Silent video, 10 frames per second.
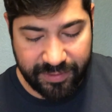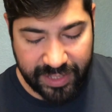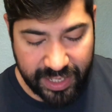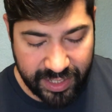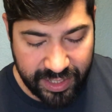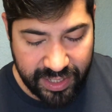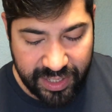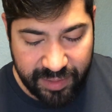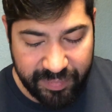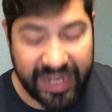Okay?
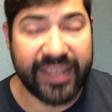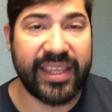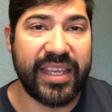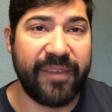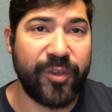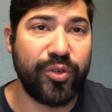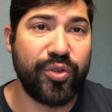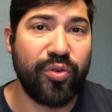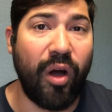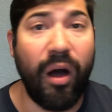But I think if you
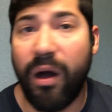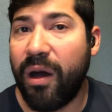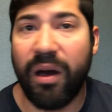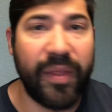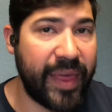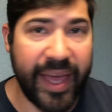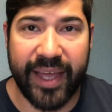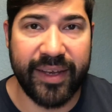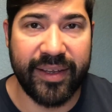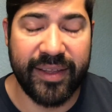do all
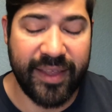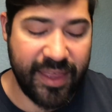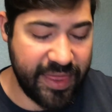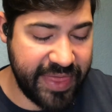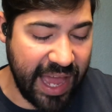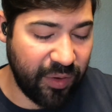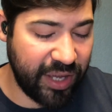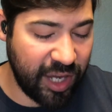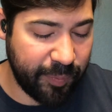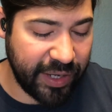that, that will
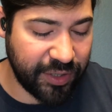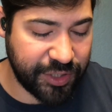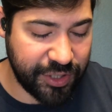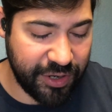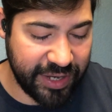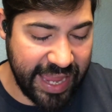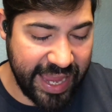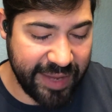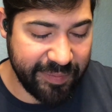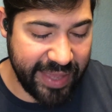help out your
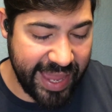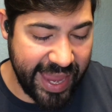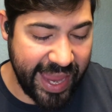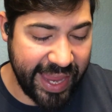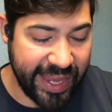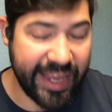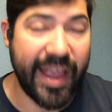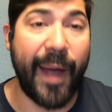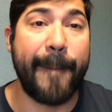game a